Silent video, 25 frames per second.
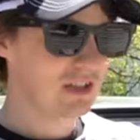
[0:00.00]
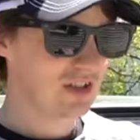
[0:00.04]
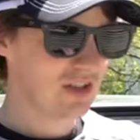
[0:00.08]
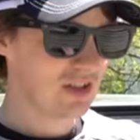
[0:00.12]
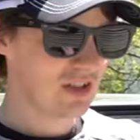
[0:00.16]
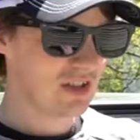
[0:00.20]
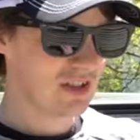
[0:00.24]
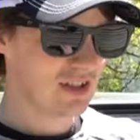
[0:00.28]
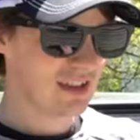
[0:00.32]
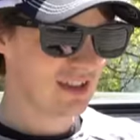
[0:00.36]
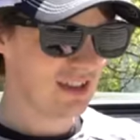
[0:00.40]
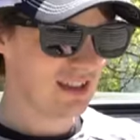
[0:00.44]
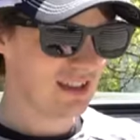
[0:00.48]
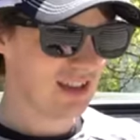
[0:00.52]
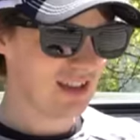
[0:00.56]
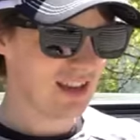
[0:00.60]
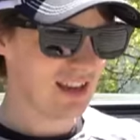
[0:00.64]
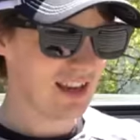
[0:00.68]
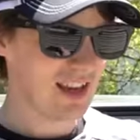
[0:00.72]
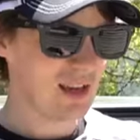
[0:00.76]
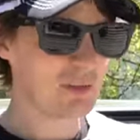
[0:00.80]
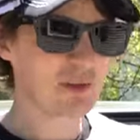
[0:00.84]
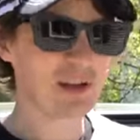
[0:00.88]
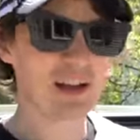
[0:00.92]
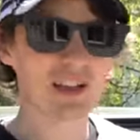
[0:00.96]
just uh,
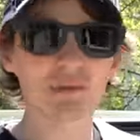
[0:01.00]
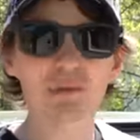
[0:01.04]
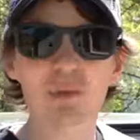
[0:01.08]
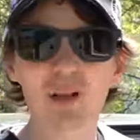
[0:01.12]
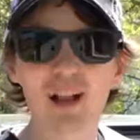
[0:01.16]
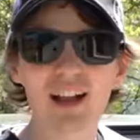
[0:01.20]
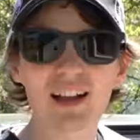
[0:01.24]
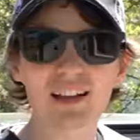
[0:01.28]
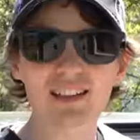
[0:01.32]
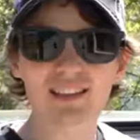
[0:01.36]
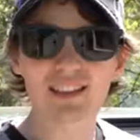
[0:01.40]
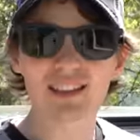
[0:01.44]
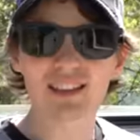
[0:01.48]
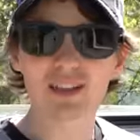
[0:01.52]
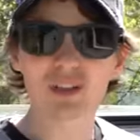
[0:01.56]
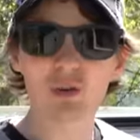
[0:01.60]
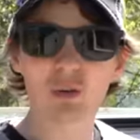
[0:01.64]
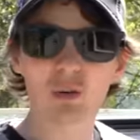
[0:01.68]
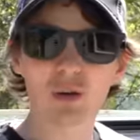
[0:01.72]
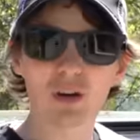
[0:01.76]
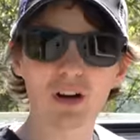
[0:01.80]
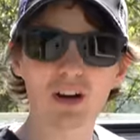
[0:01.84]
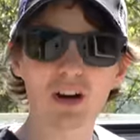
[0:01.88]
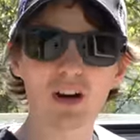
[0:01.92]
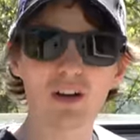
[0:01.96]
ABS plastic
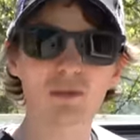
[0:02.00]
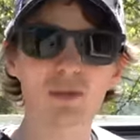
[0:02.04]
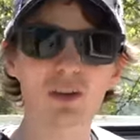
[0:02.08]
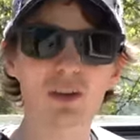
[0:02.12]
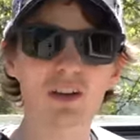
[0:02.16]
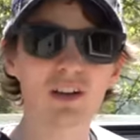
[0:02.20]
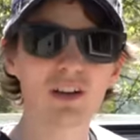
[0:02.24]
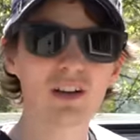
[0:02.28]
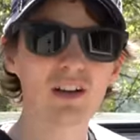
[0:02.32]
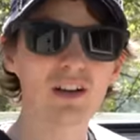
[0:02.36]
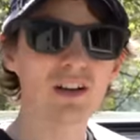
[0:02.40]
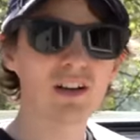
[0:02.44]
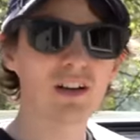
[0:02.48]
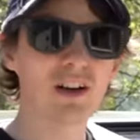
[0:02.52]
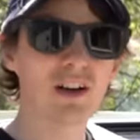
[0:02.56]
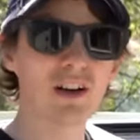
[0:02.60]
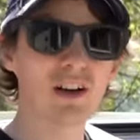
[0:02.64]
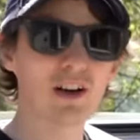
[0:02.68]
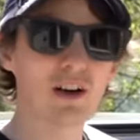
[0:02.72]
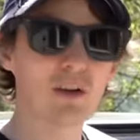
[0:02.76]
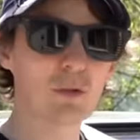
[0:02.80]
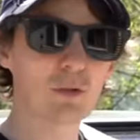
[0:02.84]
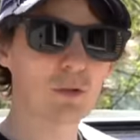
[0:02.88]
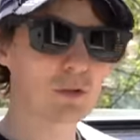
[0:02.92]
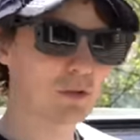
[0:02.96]
door cover, uh,